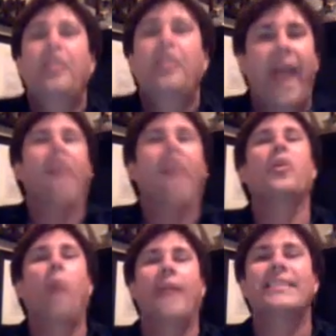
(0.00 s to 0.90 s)
they're the
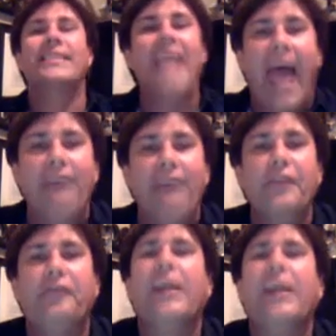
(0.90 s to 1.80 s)
ones that have the
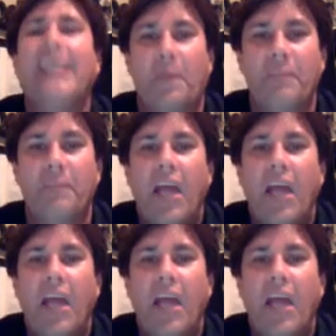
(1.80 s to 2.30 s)
freedom.